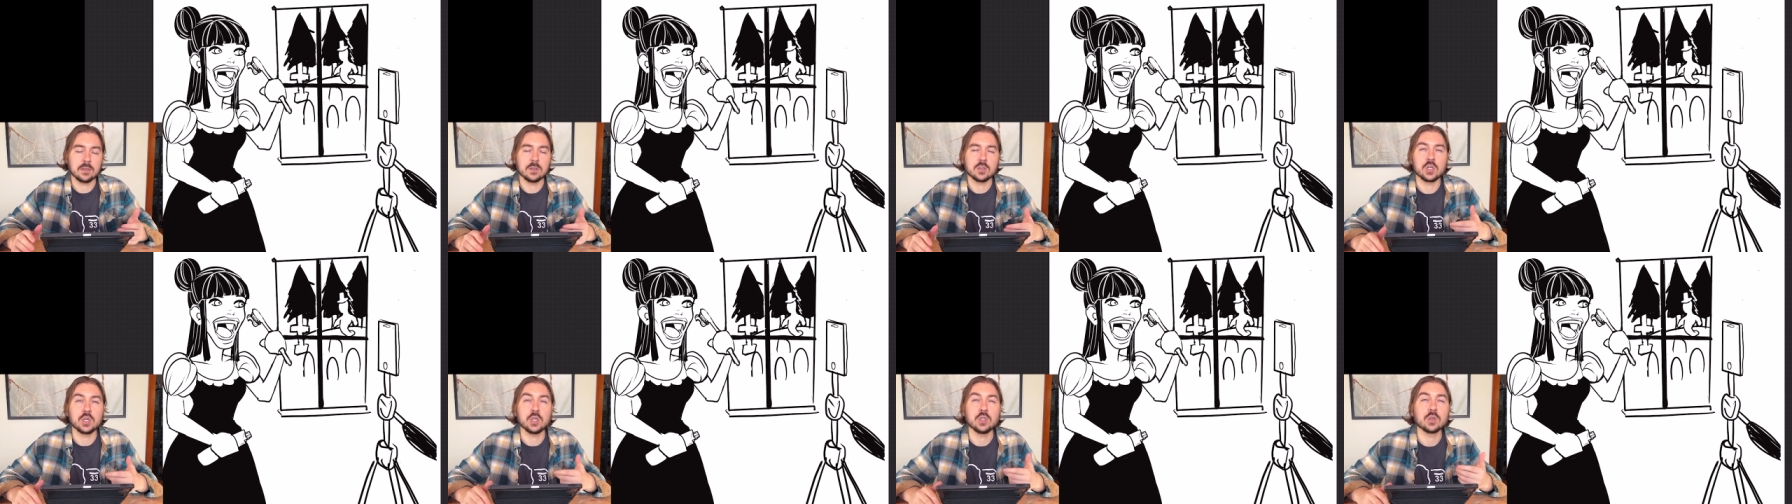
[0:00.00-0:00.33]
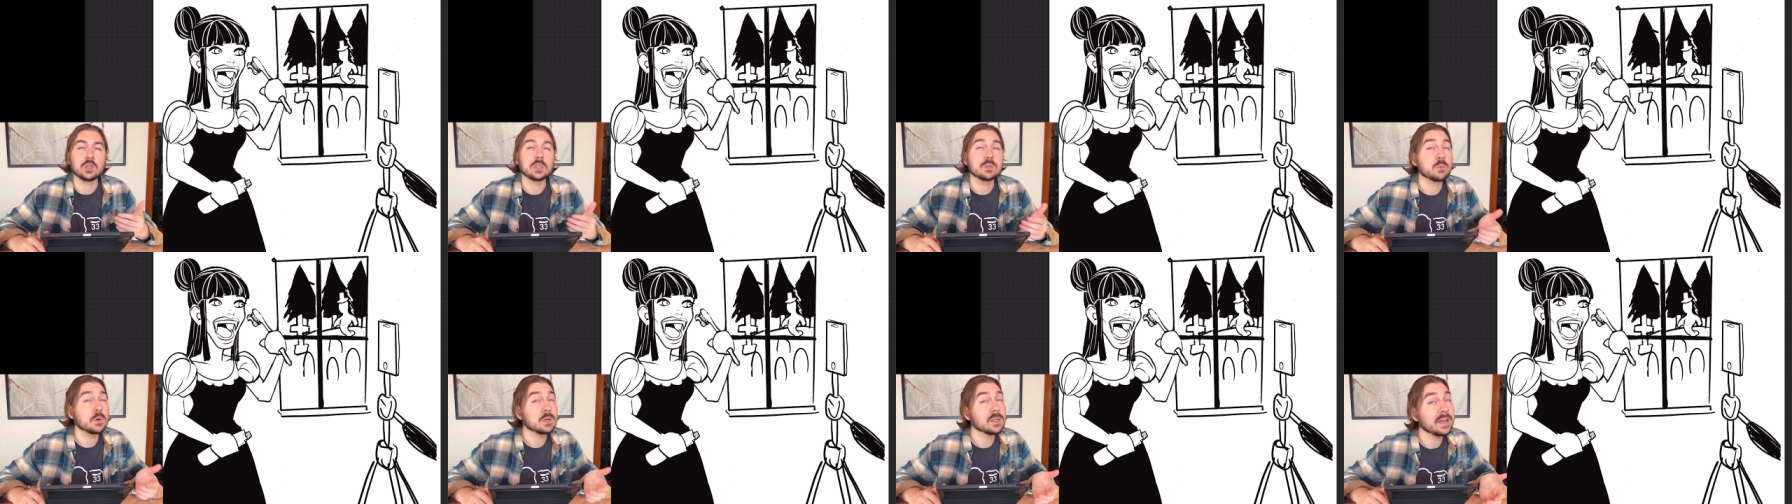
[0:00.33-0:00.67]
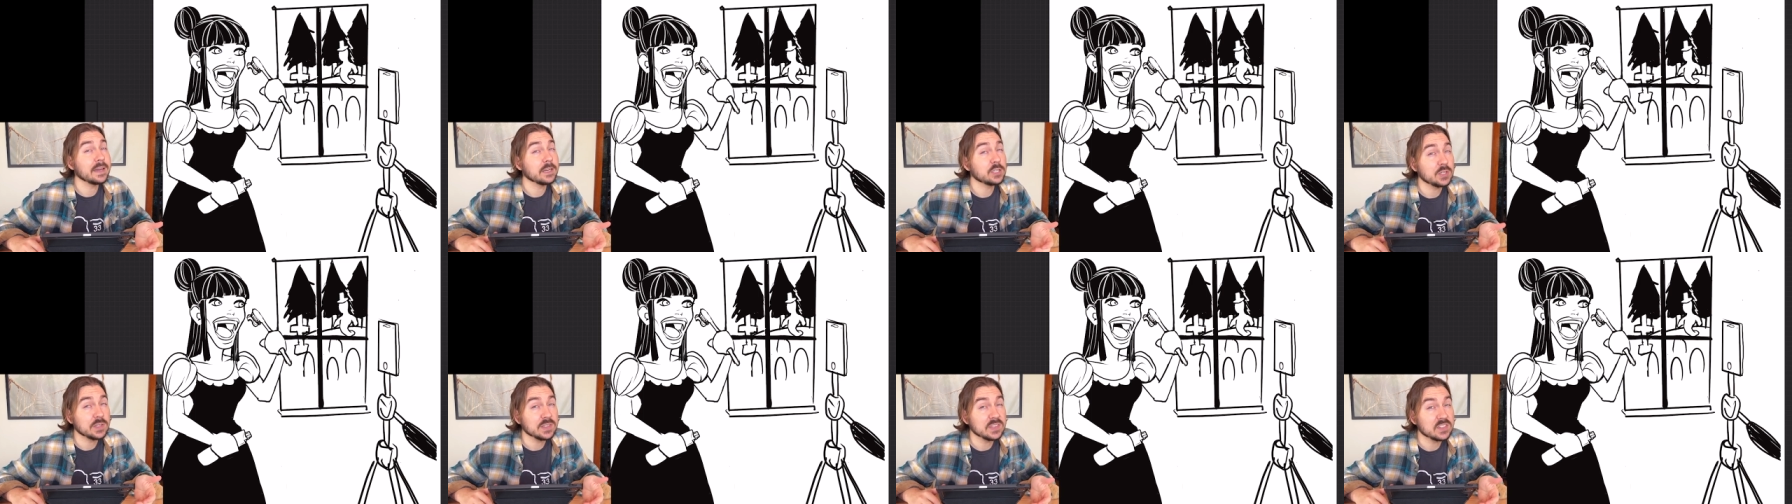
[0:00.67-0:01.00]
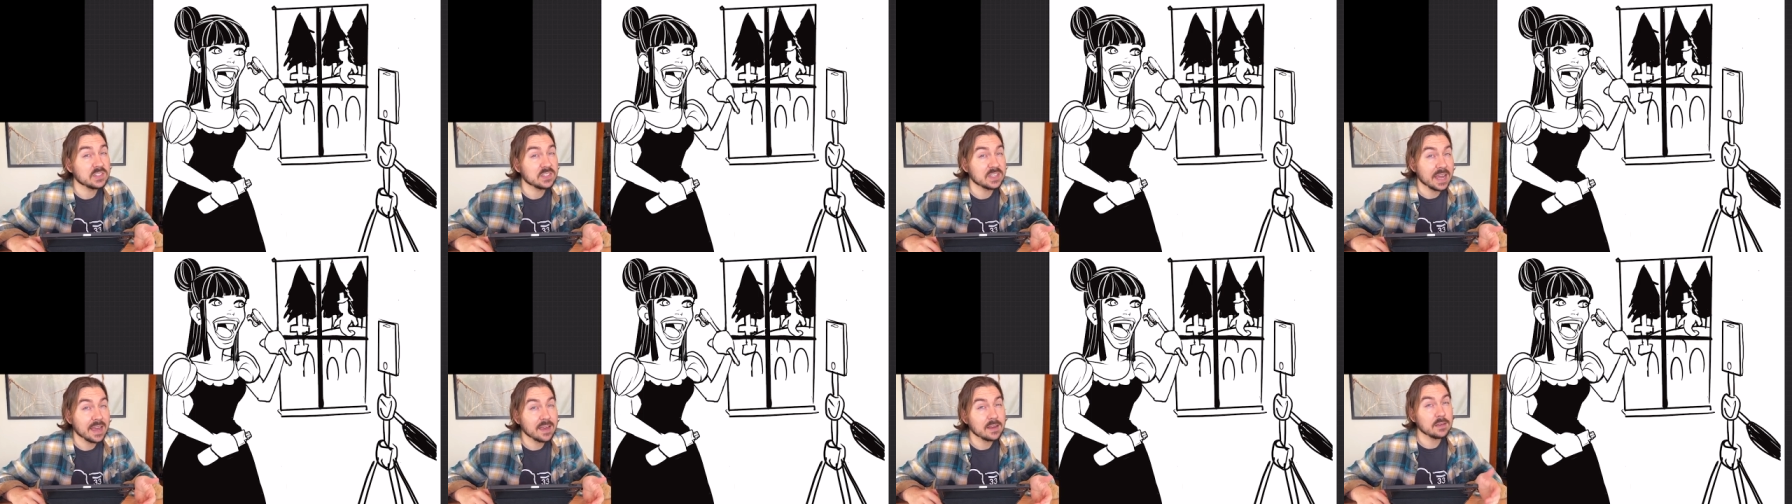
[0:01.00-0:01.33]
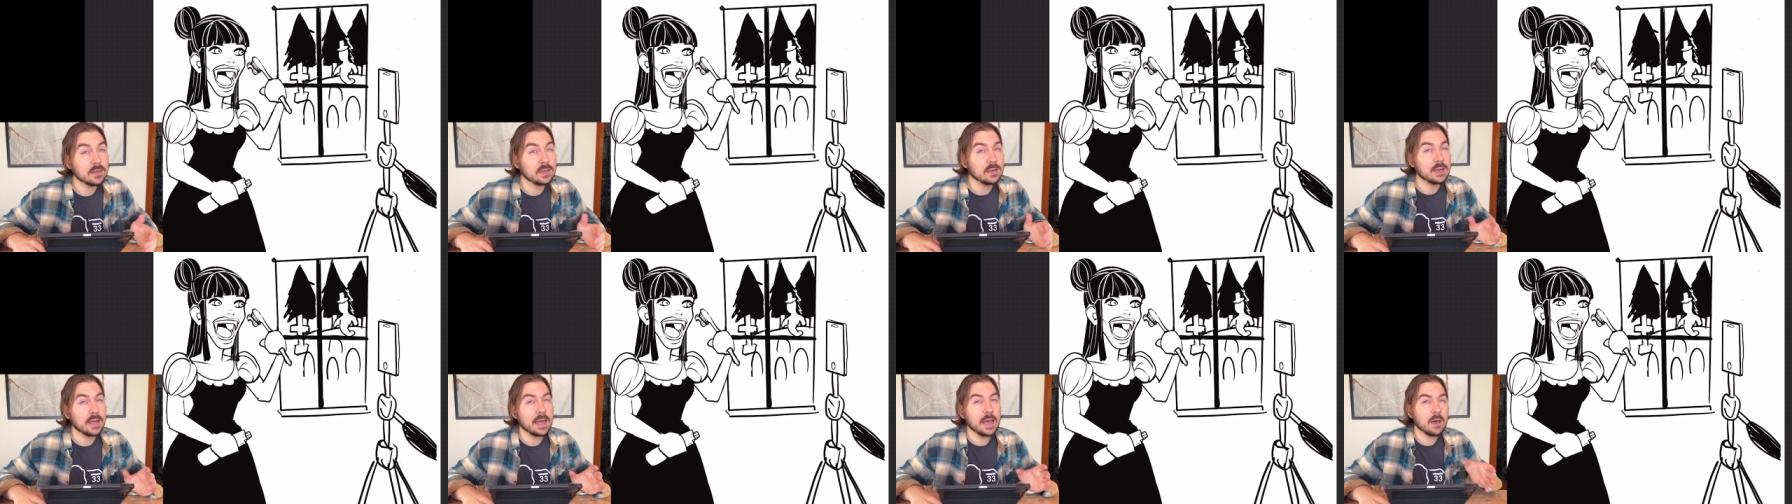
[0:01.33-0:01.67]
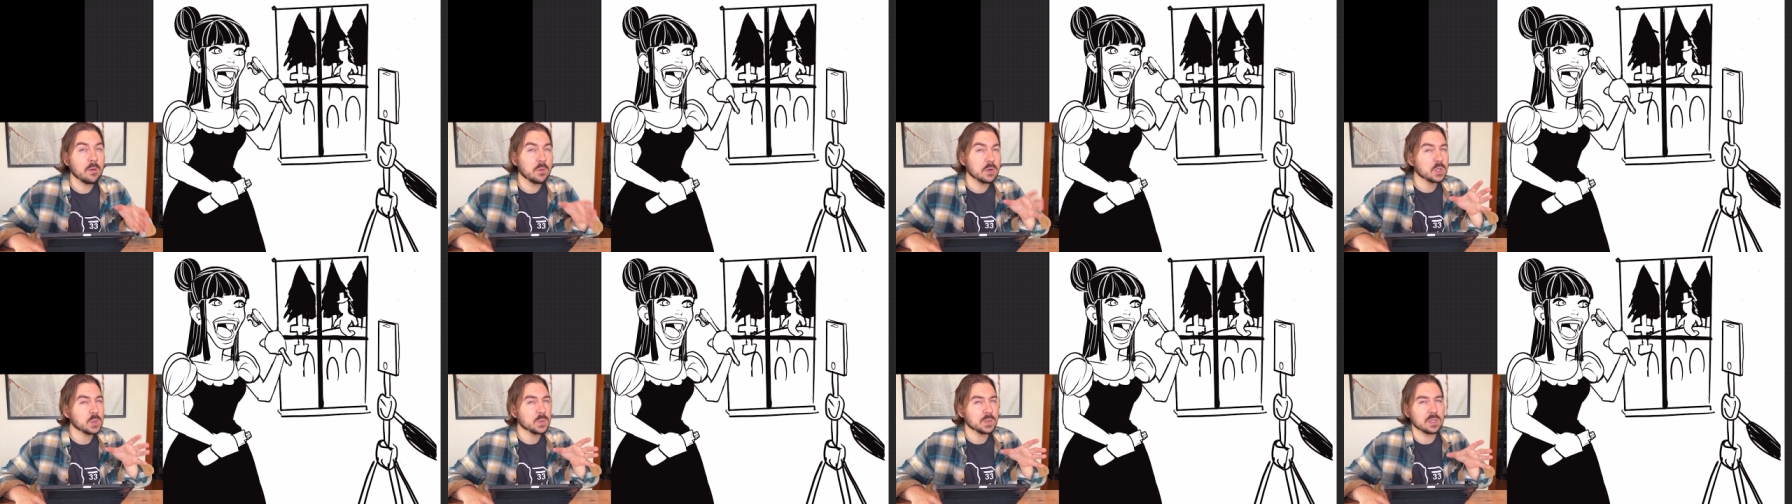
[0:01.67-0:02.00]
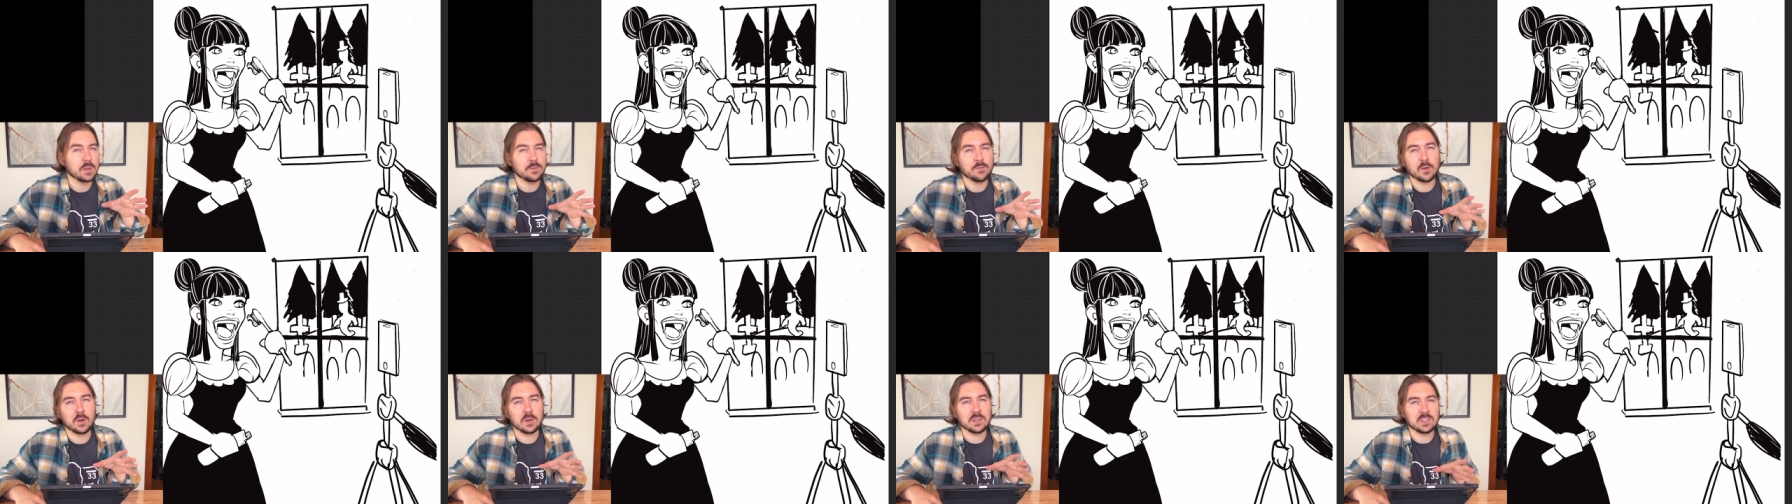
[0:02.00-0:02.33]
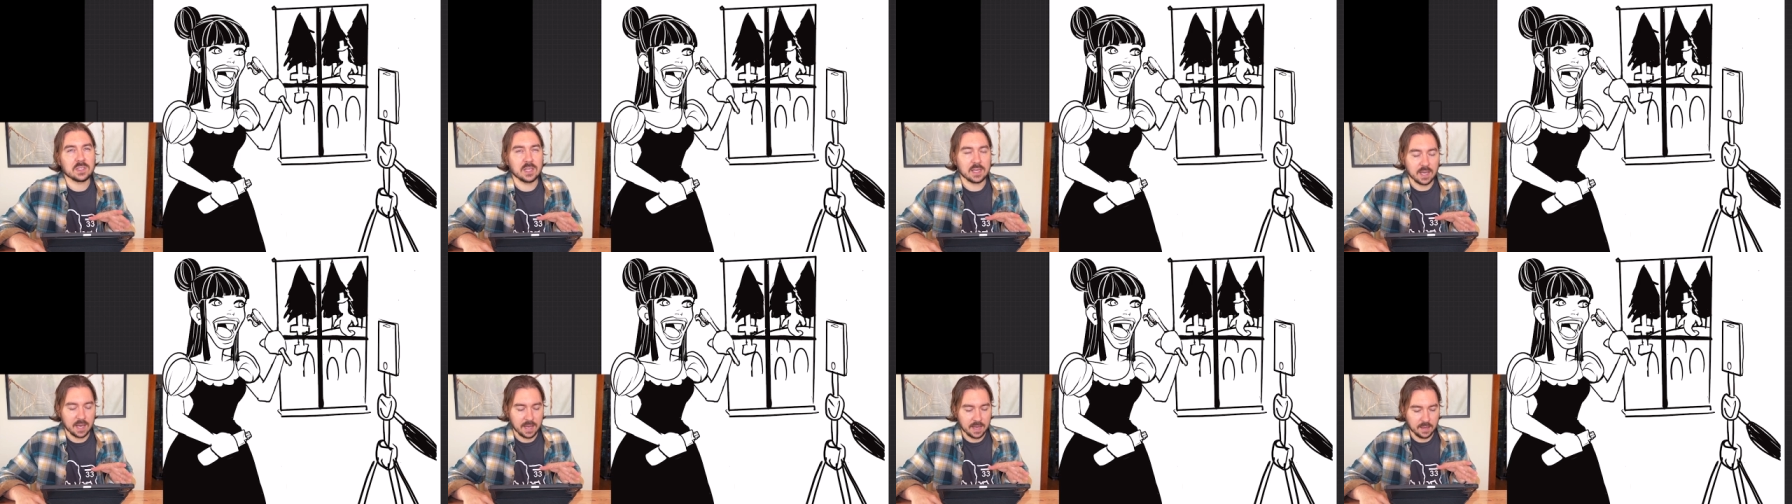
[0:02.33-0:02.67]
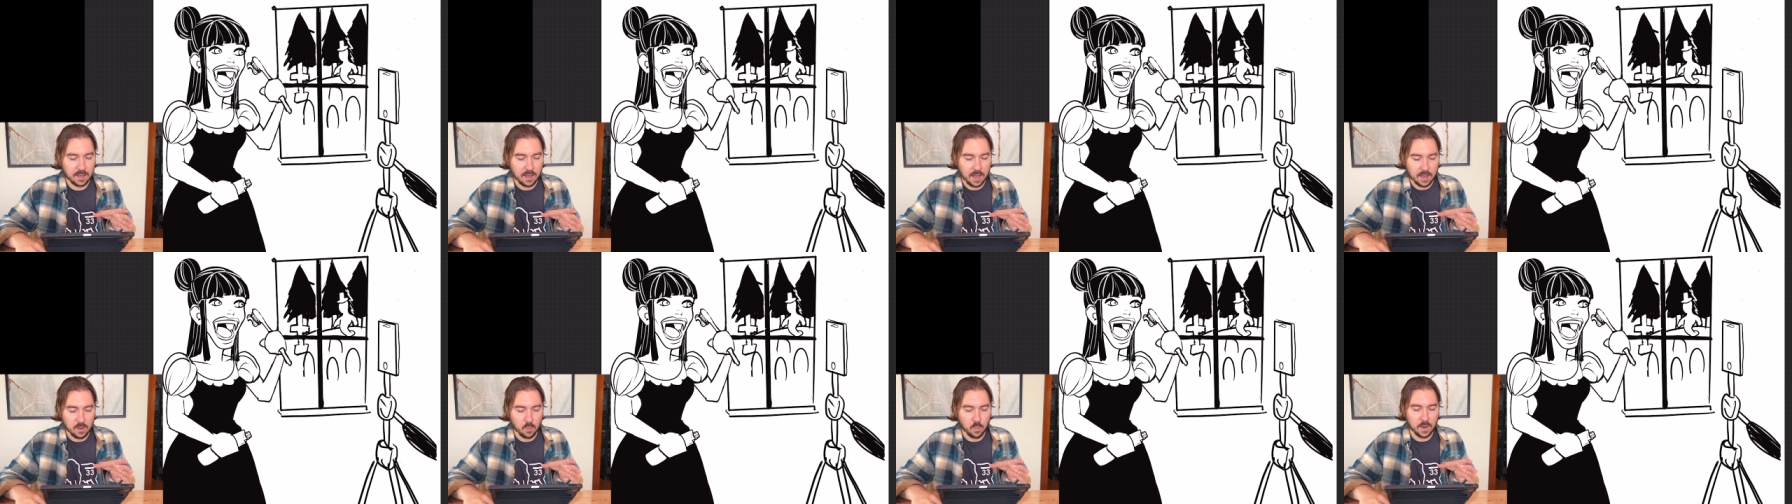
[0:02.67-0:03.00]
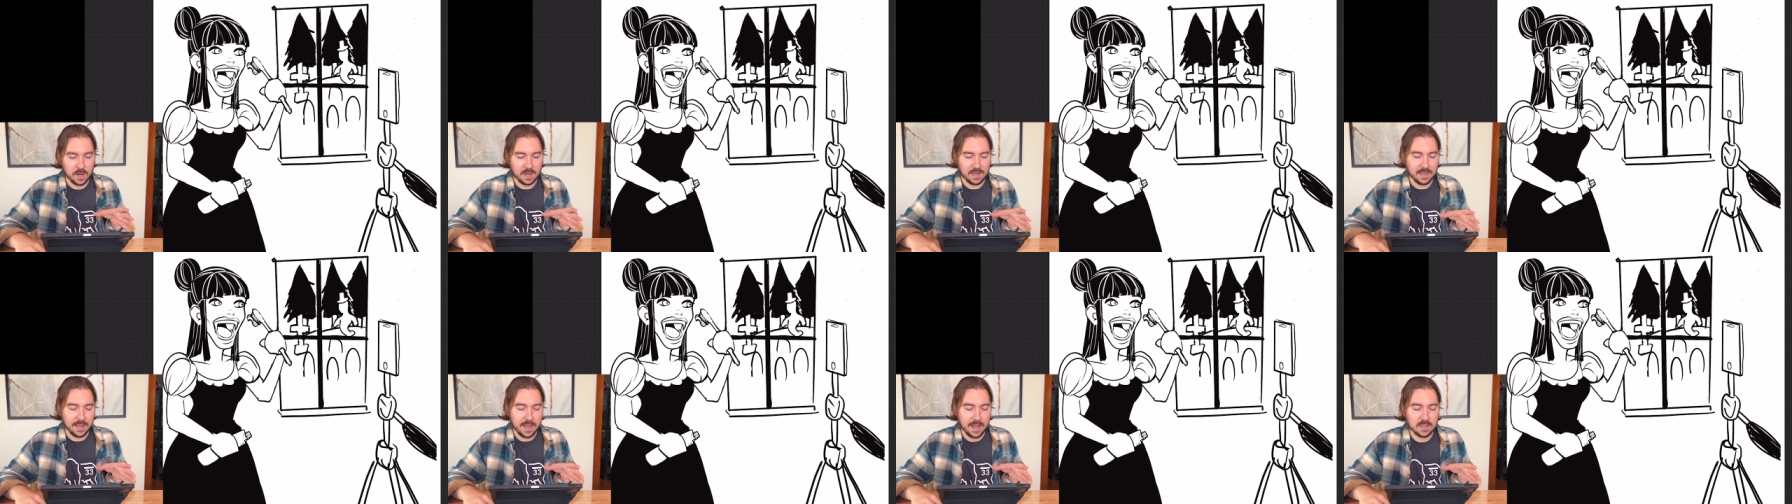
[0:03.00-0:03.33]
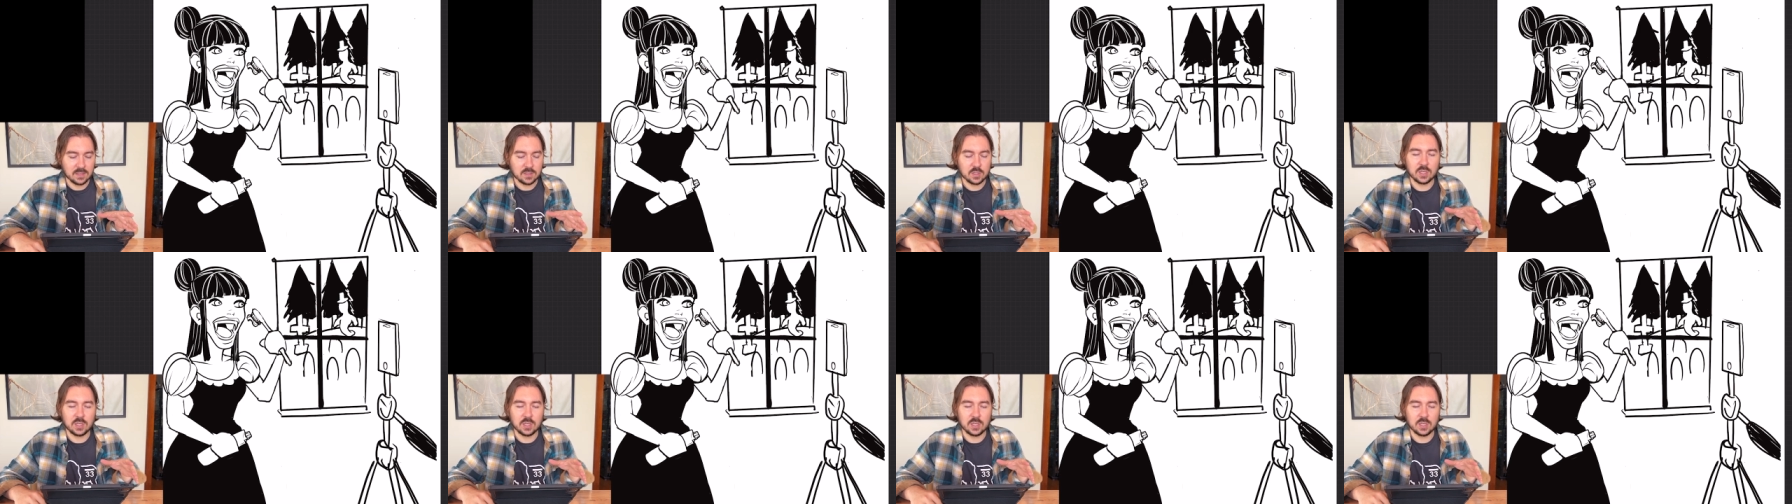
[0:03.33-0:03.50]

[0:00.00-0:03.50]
She looks more like she's standing now, which was the first thing I went against.